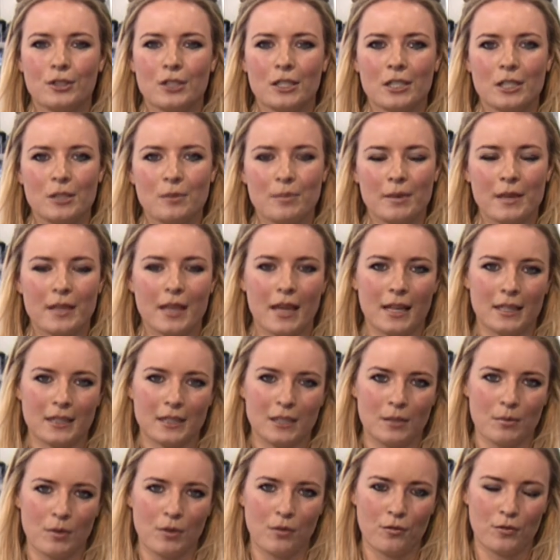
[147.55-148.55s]
GDP
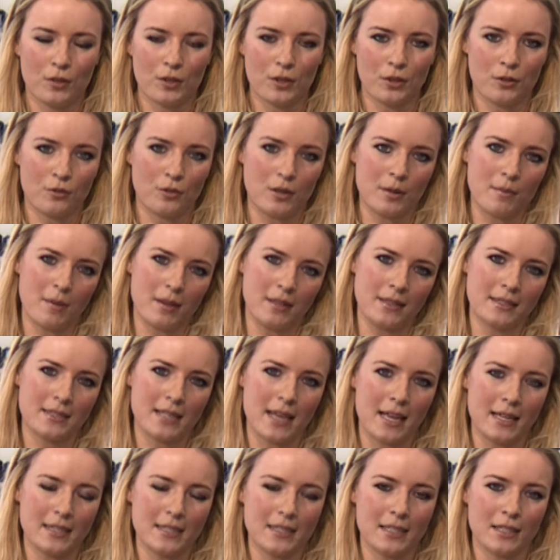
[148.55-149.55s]
estimate for the 3 months
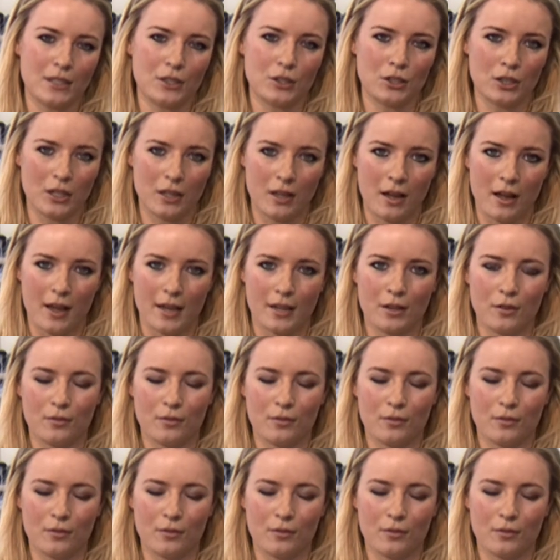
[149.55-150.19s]
ending July.